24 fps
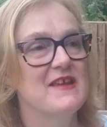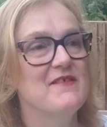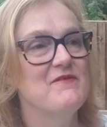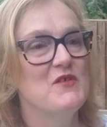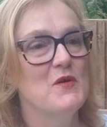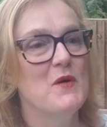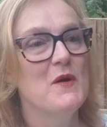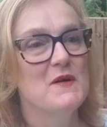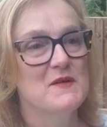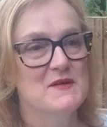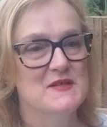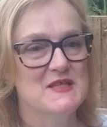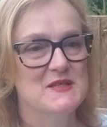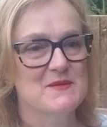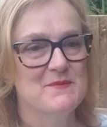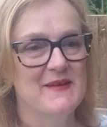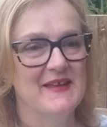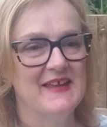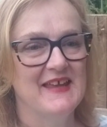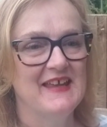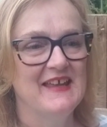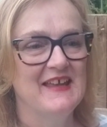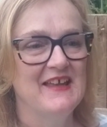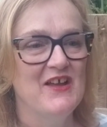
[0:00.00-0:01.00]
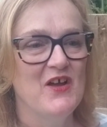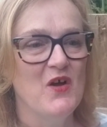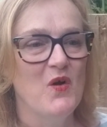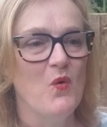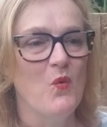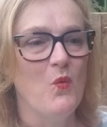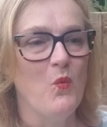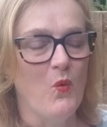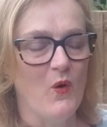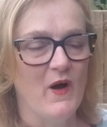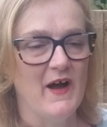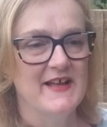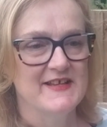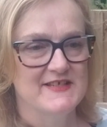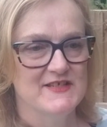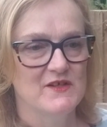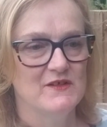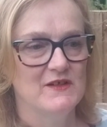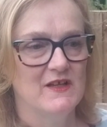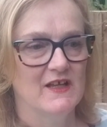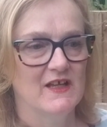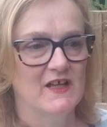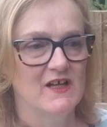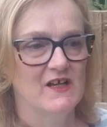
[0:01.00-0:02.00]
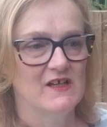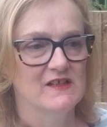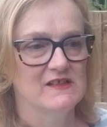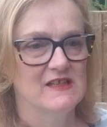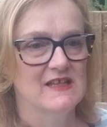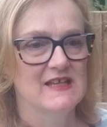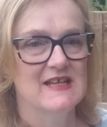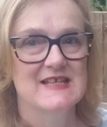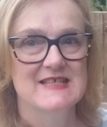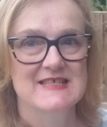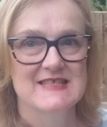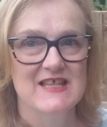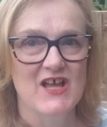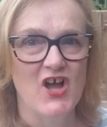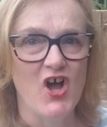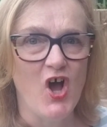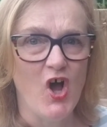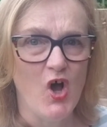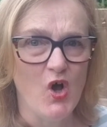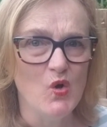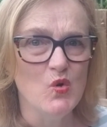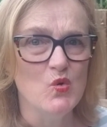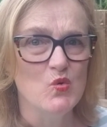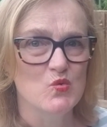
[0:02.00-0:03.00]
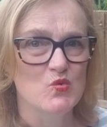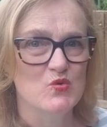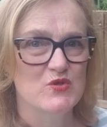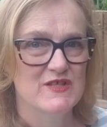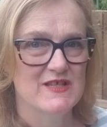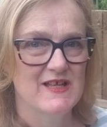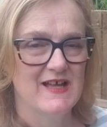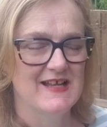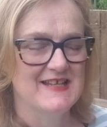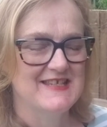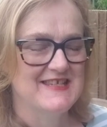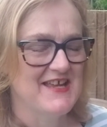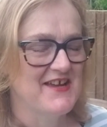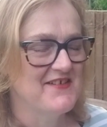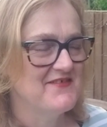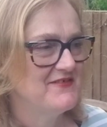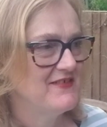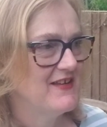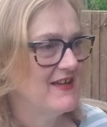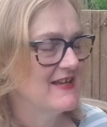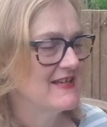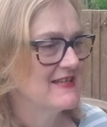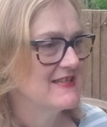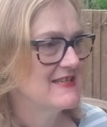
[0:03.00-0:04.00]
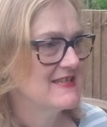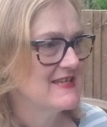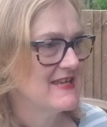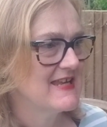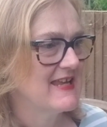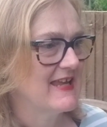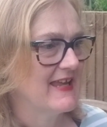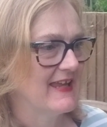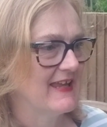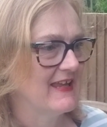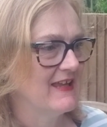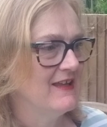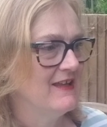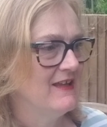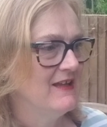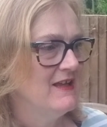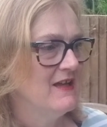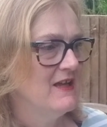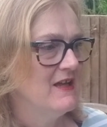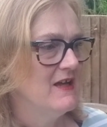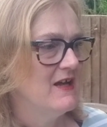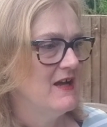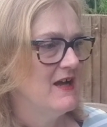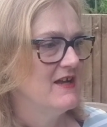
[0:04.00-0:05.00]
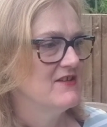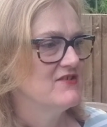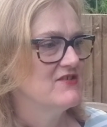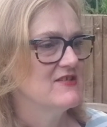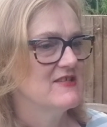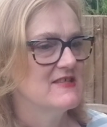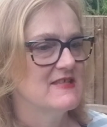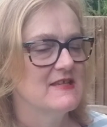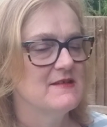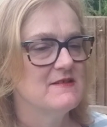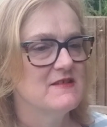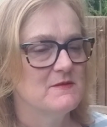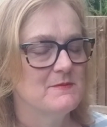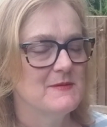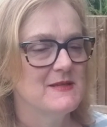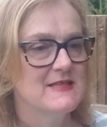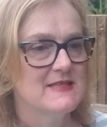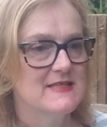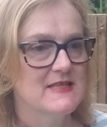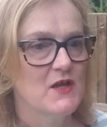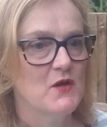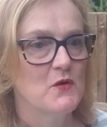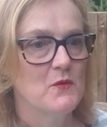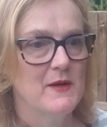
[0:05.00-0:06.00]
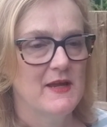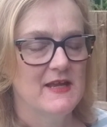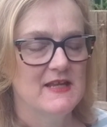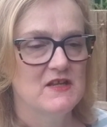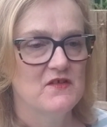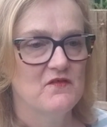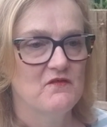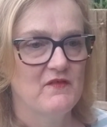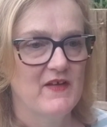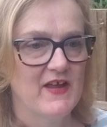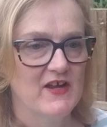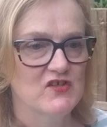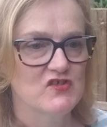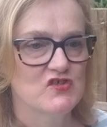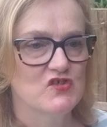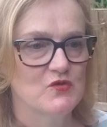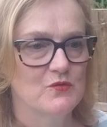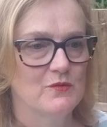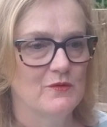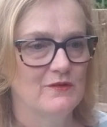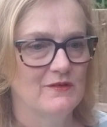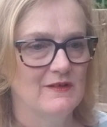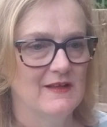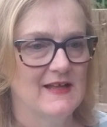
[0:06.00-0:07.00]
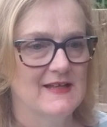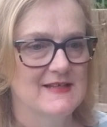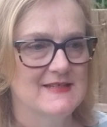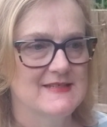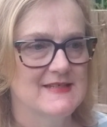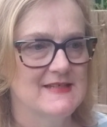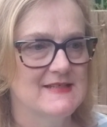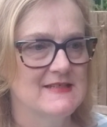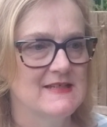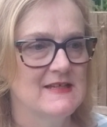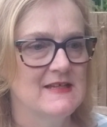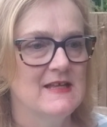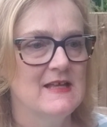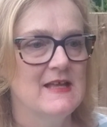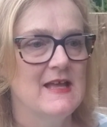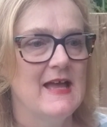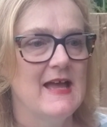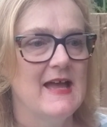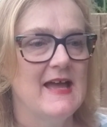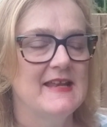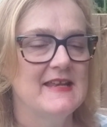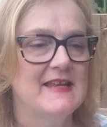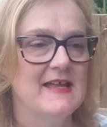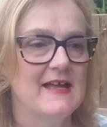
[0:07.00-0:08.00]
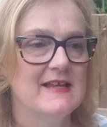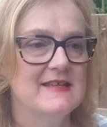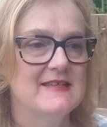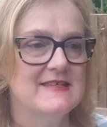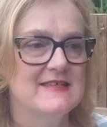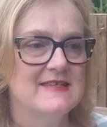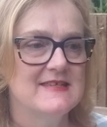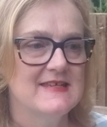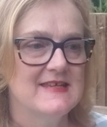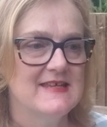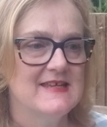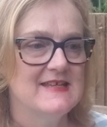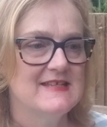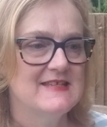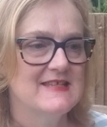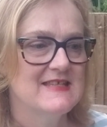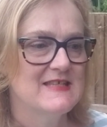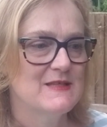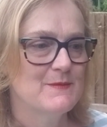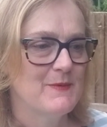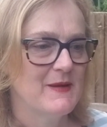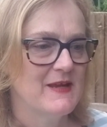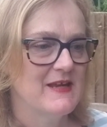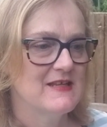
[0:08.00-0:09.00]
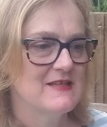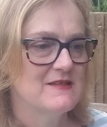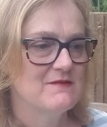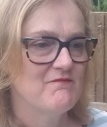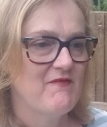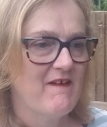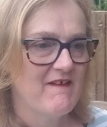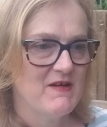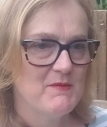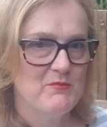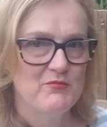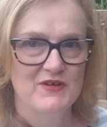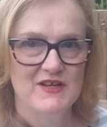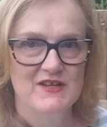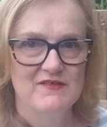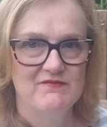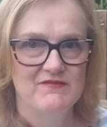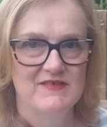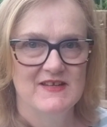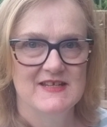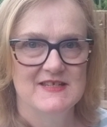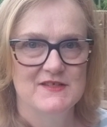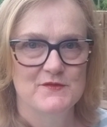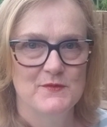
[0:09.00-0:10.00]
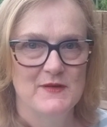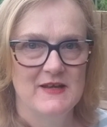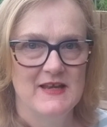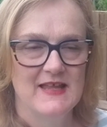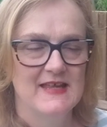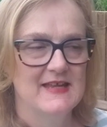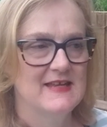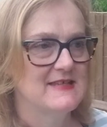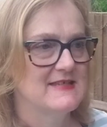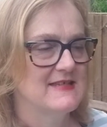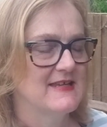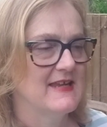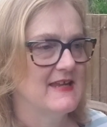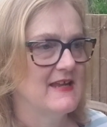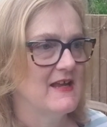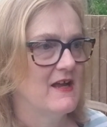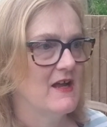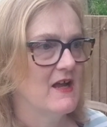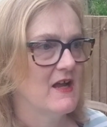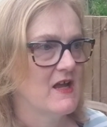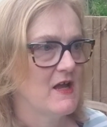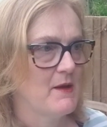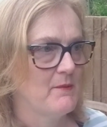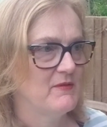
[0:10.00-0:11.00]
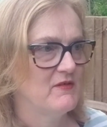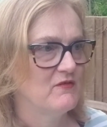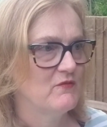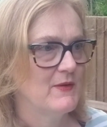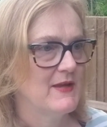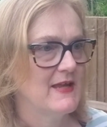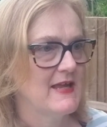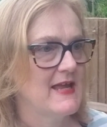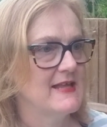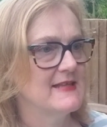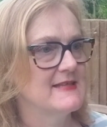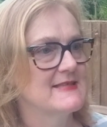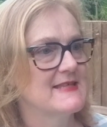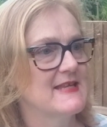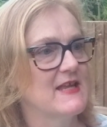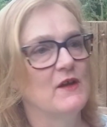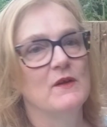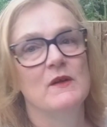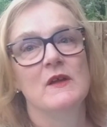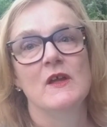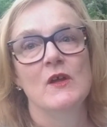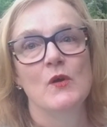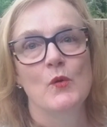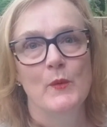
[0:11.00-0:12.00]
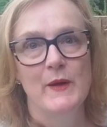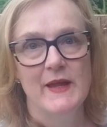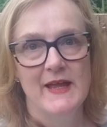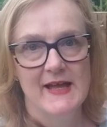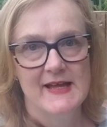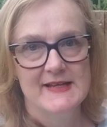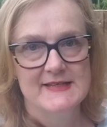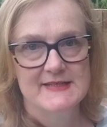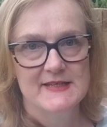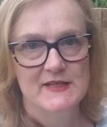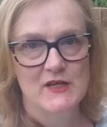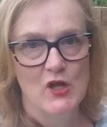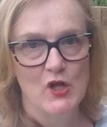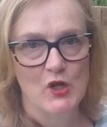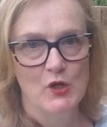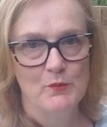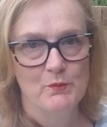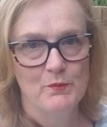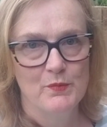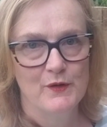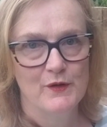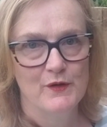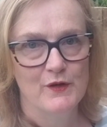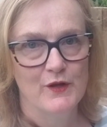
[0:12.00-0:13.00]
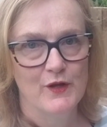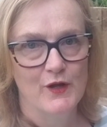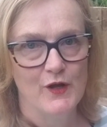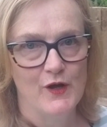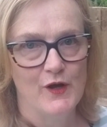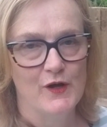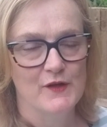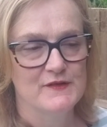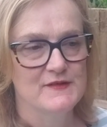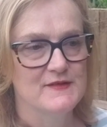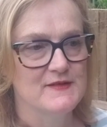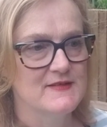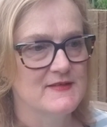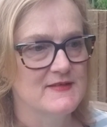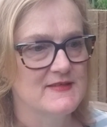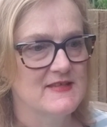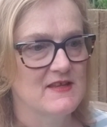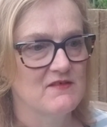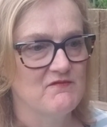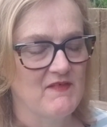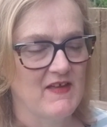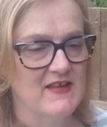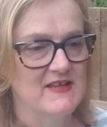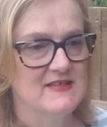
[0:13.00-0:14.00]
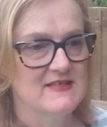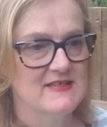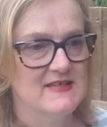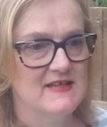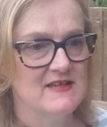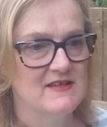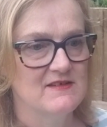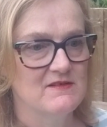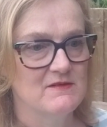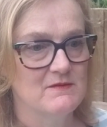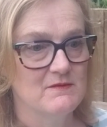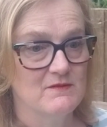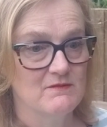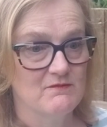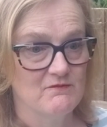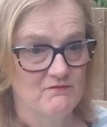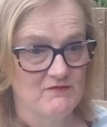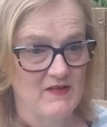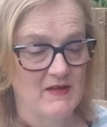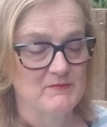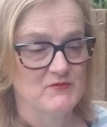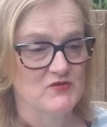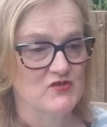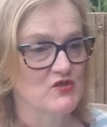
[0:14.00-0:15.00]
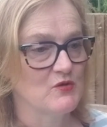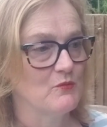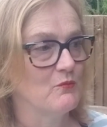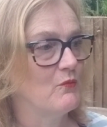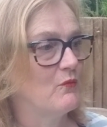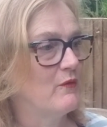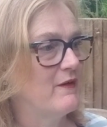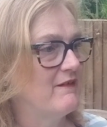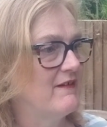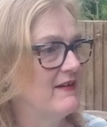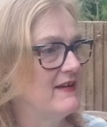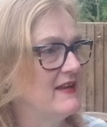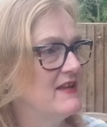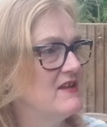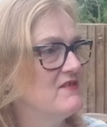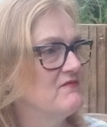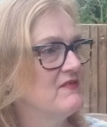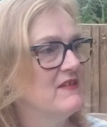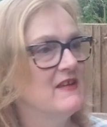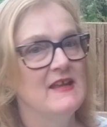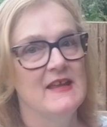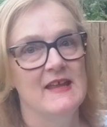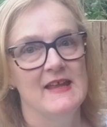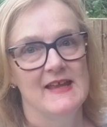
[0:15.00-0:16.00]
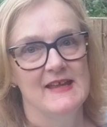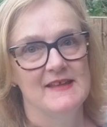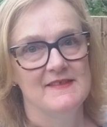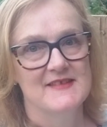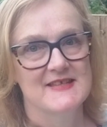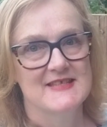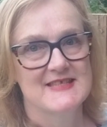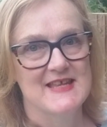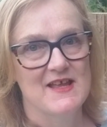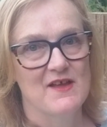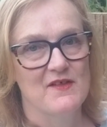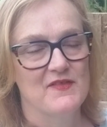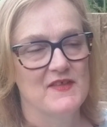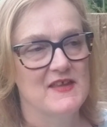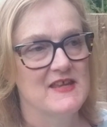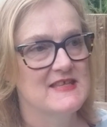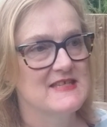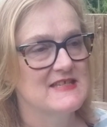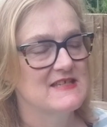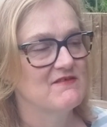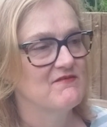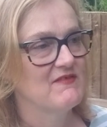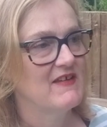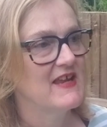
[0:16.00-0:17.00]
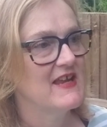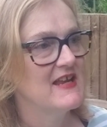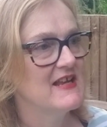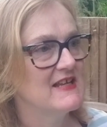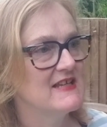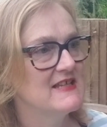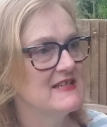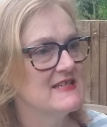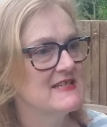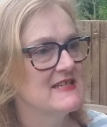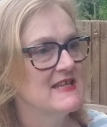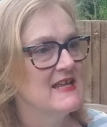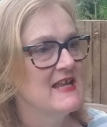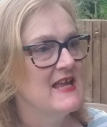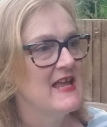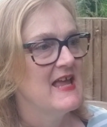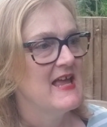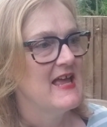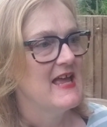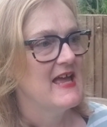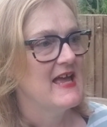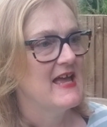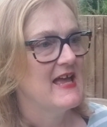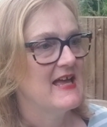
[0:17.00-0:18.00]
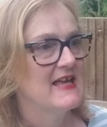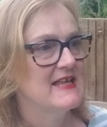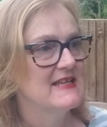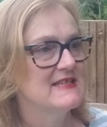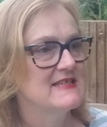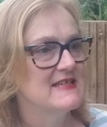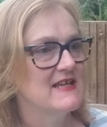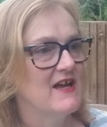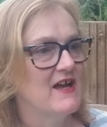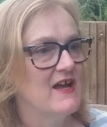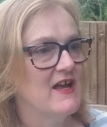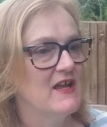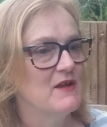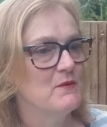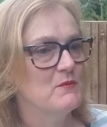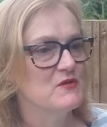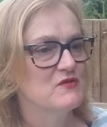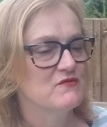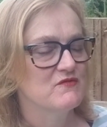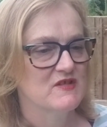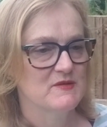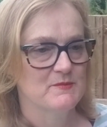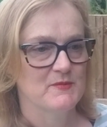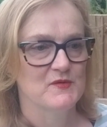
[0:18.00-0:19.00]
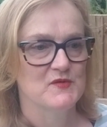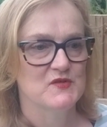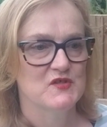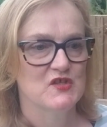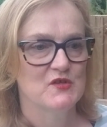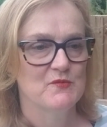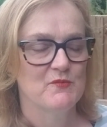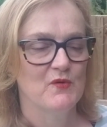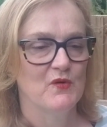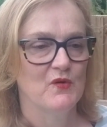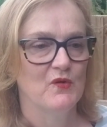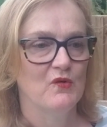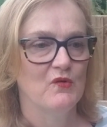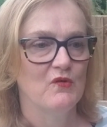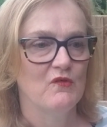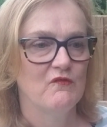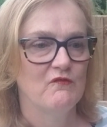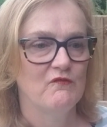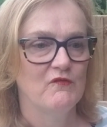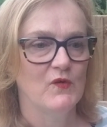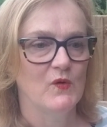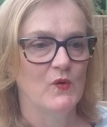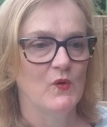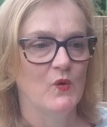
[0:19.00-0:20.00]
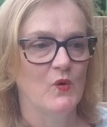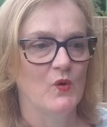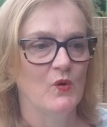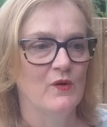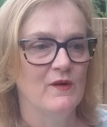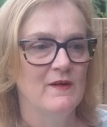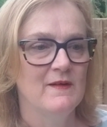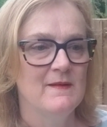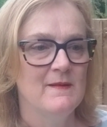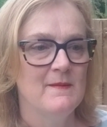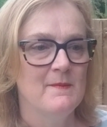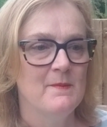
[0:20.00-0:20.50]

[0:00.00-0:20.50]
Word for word: if you ask me why I don't like gardening it's the holes I don't like digging I just seem to be so ineffectual at it. And I did speak very briefly to a lady a couple of weekends ago. We had an open gardens event in Faversham, where I live, in the southeast of England, and I was responsible for